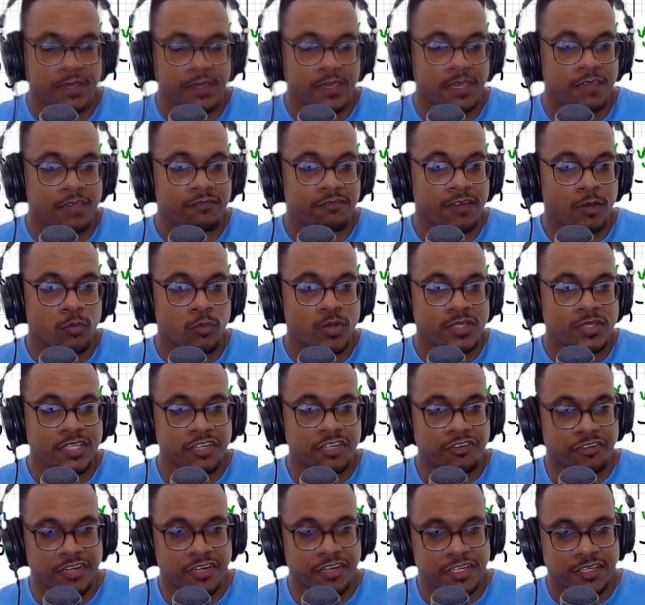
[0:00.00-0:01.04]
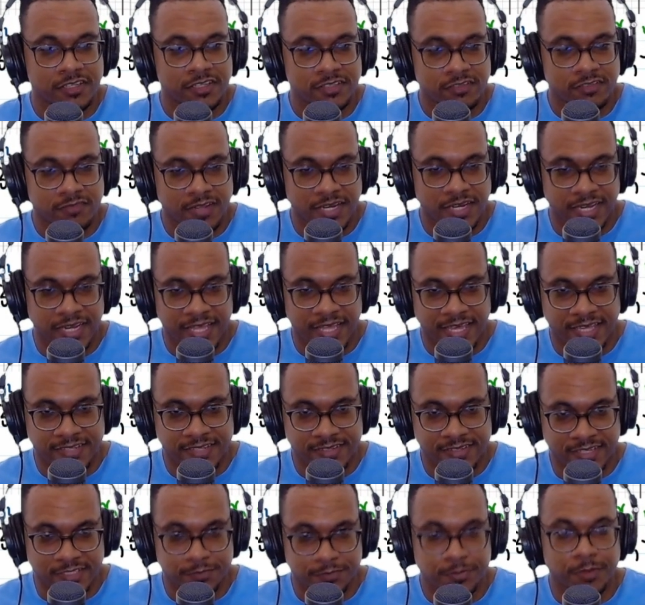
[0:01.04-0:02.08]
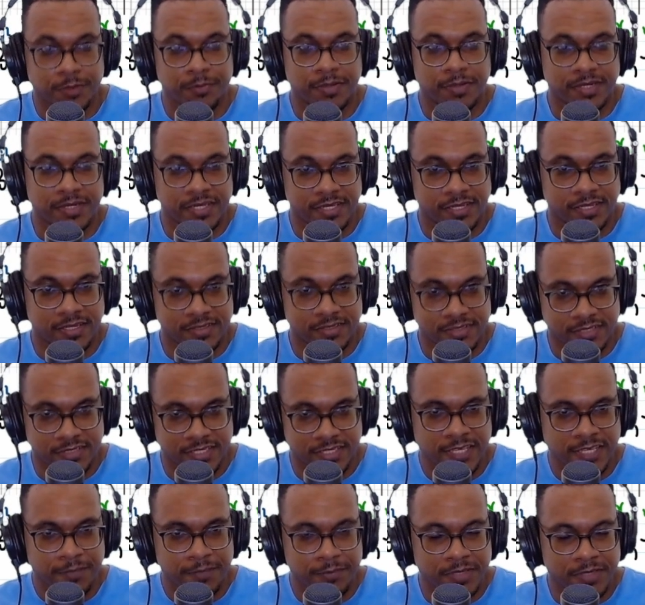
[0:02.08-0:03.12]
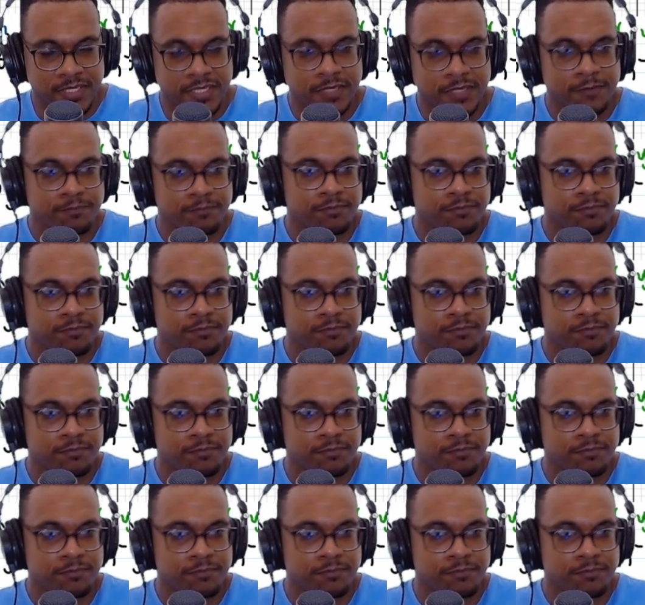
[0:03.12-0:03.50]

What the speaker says: if I want the gradient of a line that's perpendicular to AB,